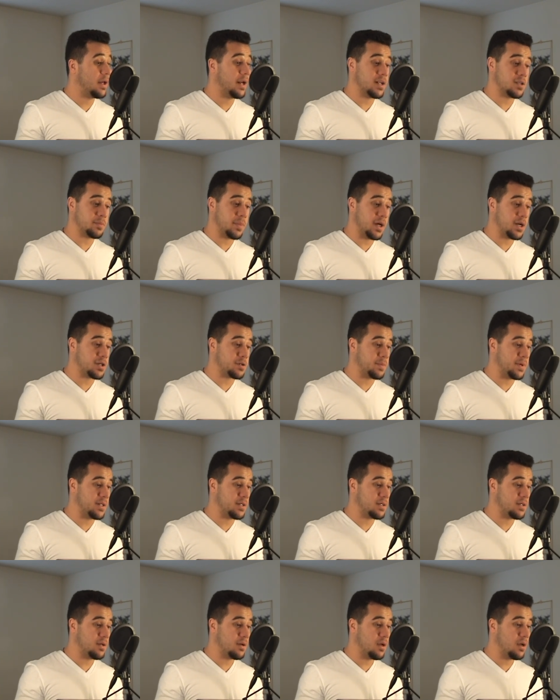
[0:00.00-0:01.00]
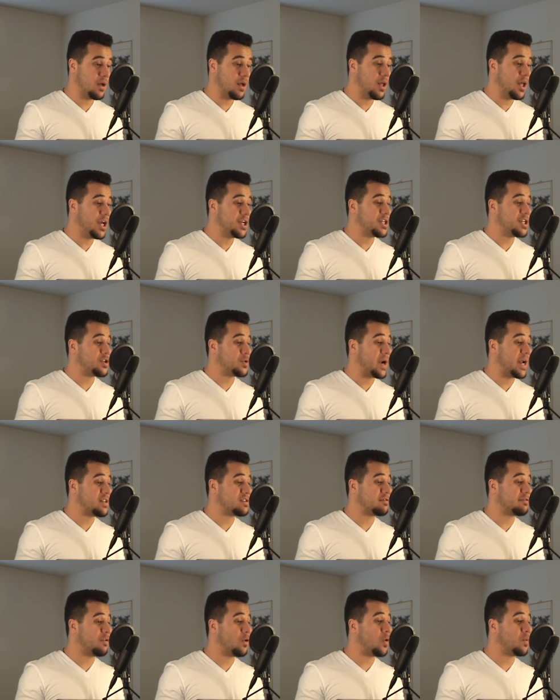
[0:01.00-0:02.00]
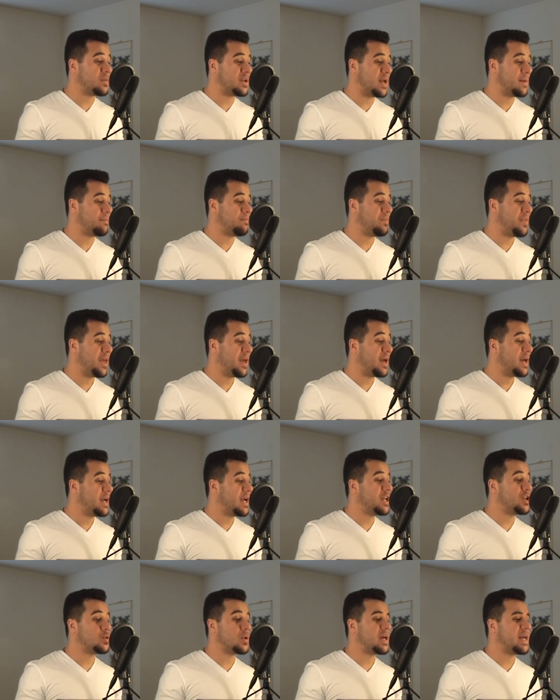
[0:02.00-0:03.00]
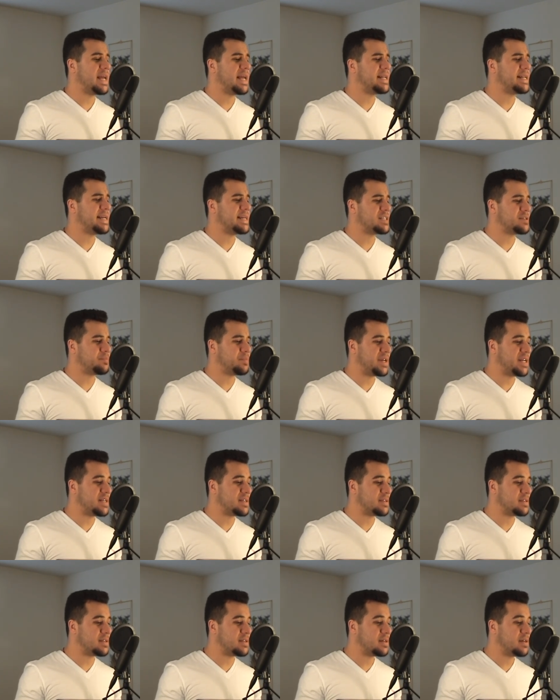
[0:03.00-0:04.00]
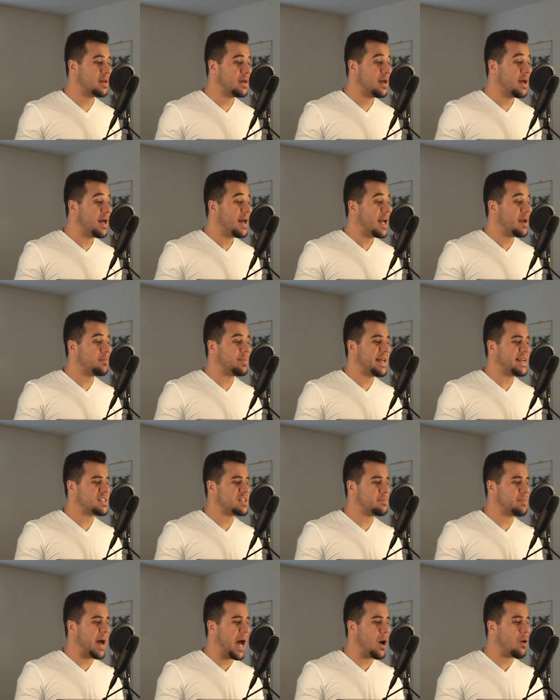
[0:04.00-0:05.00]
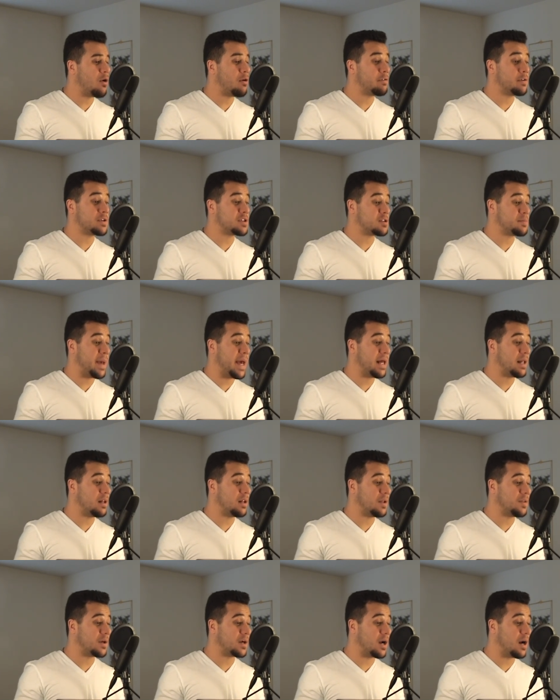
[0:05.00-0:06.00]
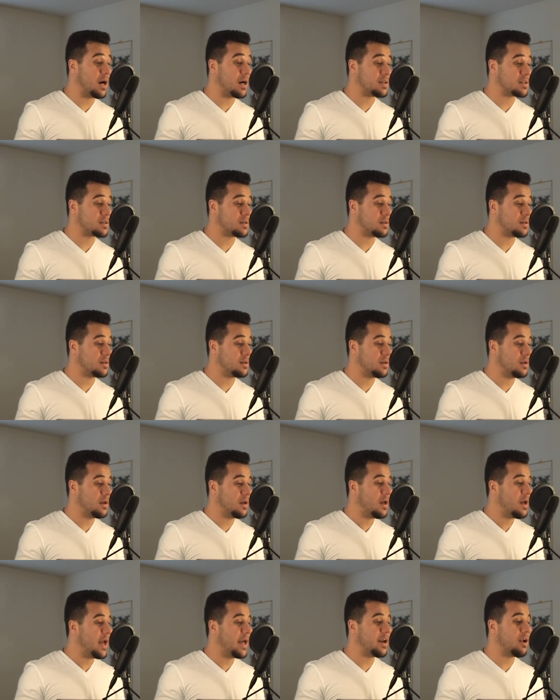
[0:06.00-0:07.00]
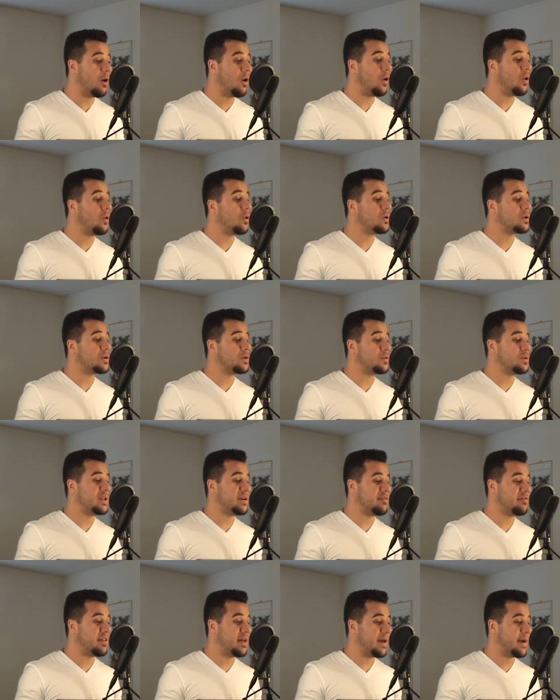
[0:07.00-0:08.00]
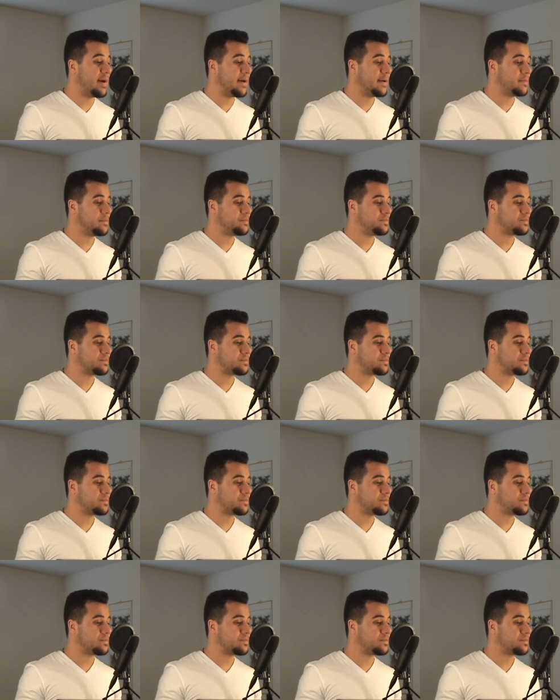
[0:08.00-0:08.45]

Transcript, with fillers: And as punishment, she transformed him into a hideous beast and placed a powerful spell on the castle and all who lived there.